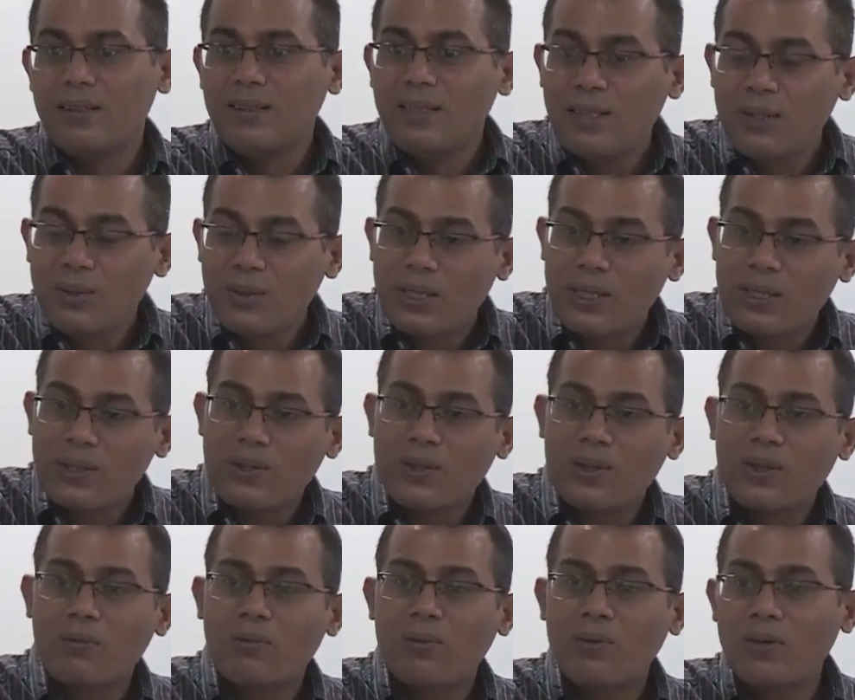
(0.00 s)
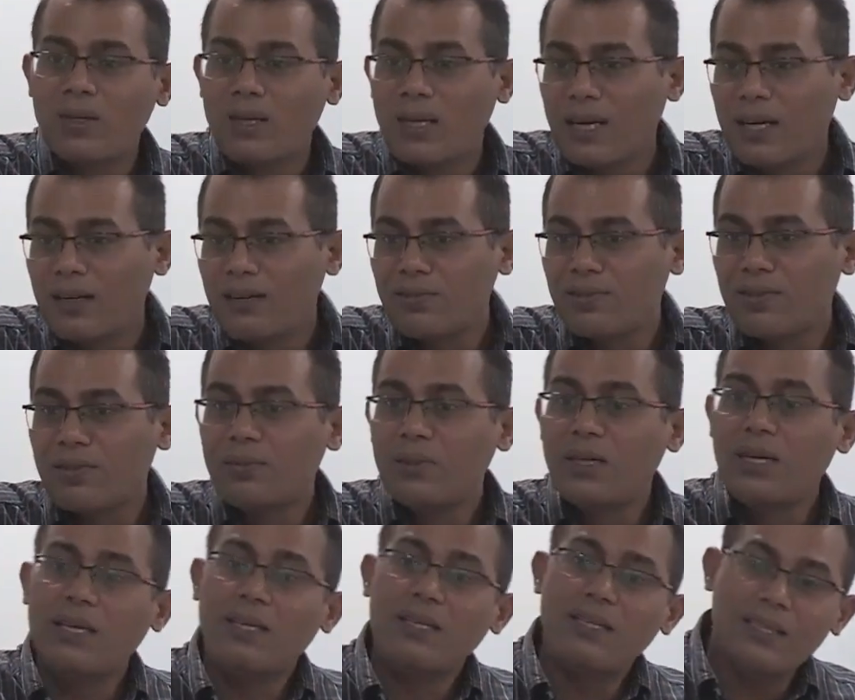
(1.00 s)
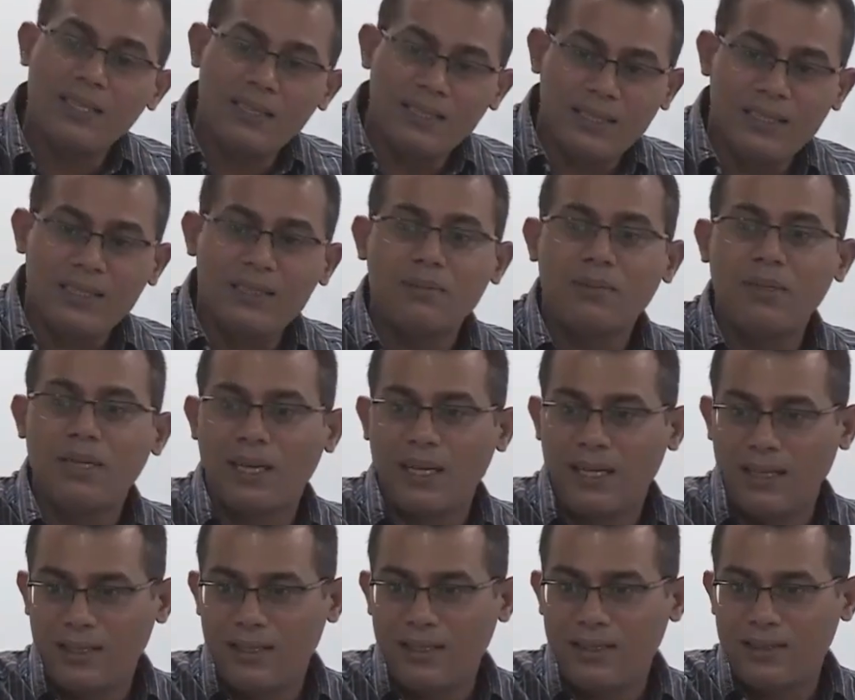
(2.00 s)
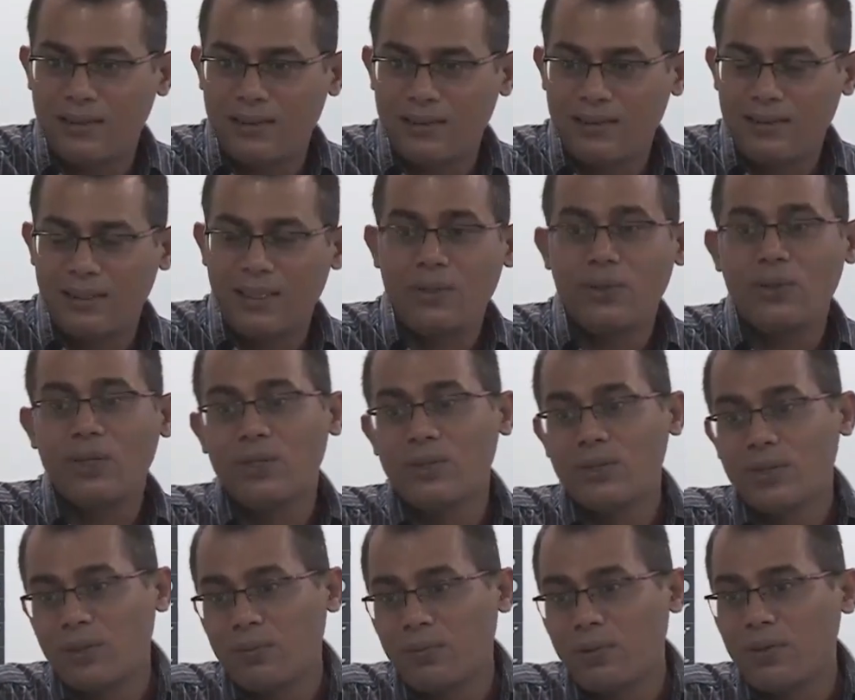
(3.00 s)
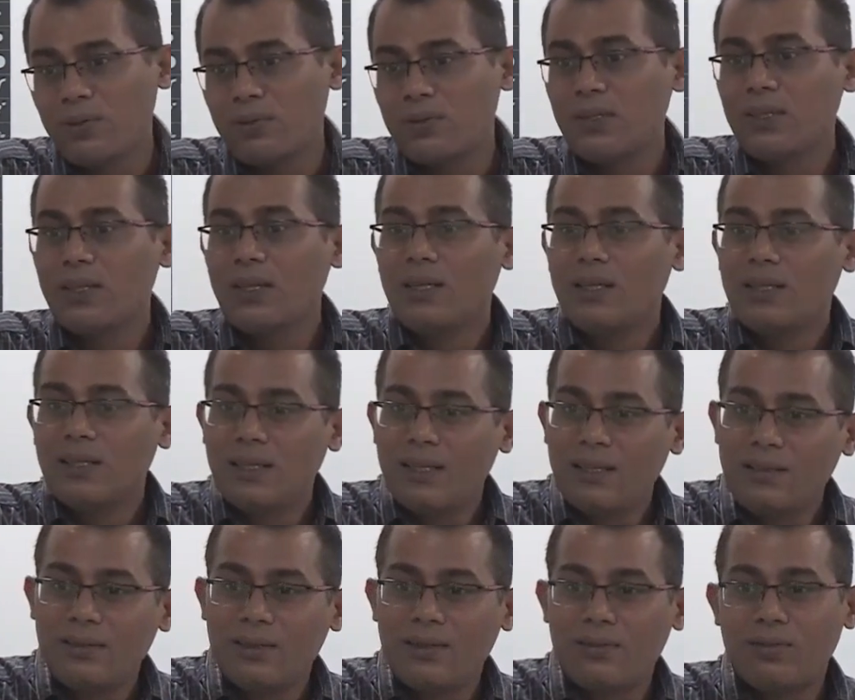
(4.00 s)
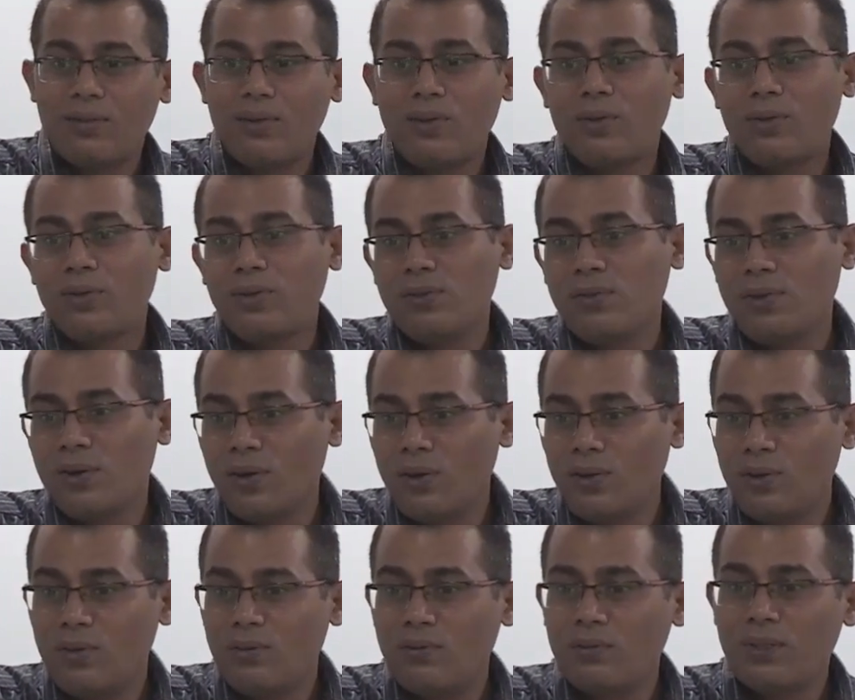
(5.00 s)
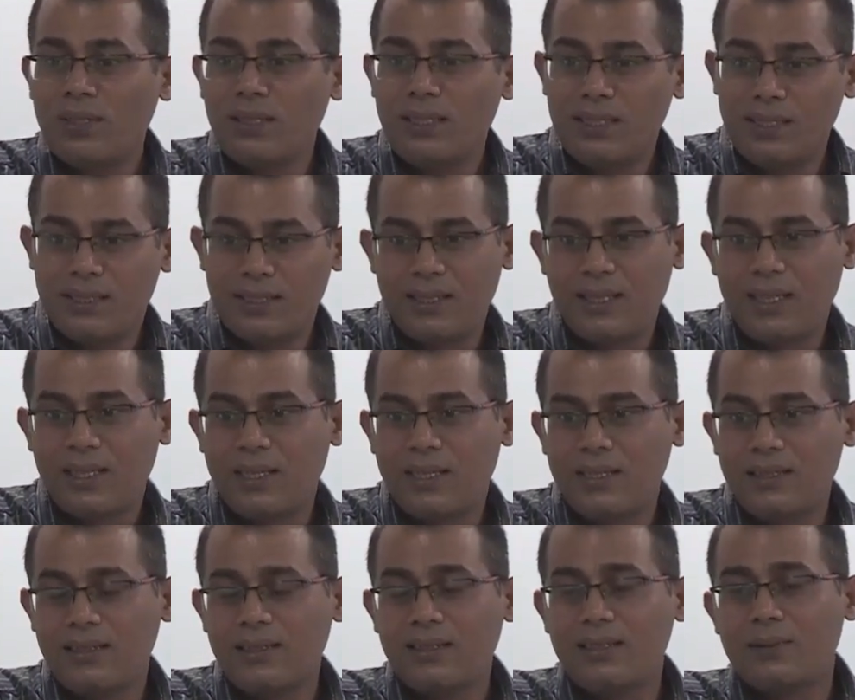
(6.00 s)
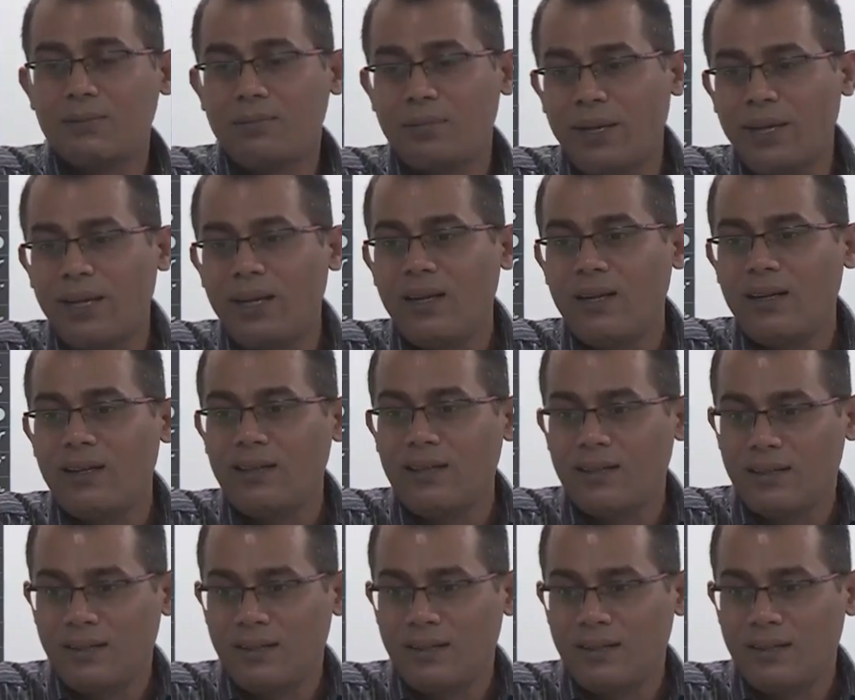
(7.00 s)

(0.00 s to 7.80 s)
Then you can talk about landform and reasons behind it. Then you can talk about the river flow, the volume, the discharge, the speed,